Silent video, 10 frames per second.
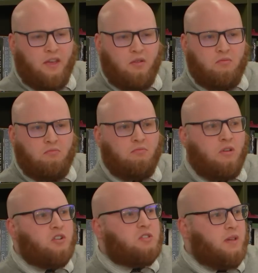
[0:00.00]
I think
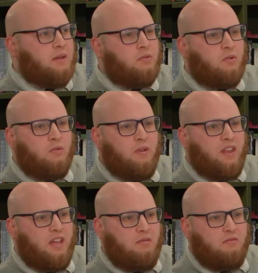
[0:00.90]
most people, when
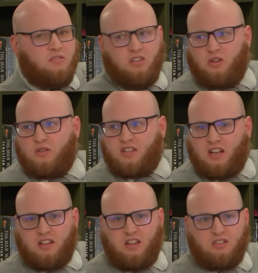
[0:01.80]
they use
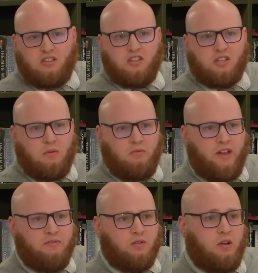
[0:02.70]
the term
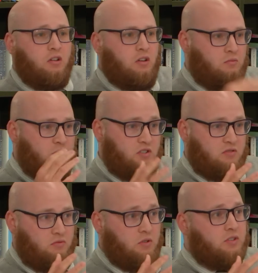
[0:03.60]
faith school, and we
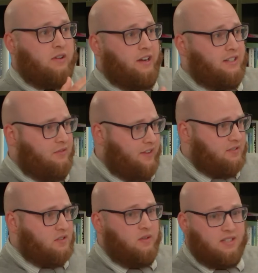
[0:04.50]
should also recognise that
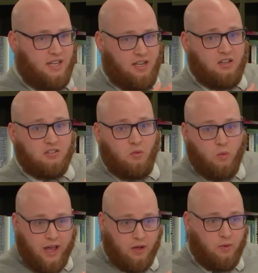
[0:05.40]
faith school is in English and
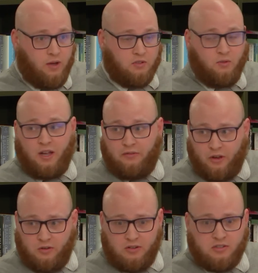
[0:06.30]
Welsh quite
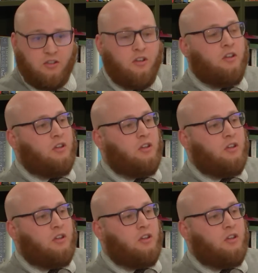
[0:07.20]
focused.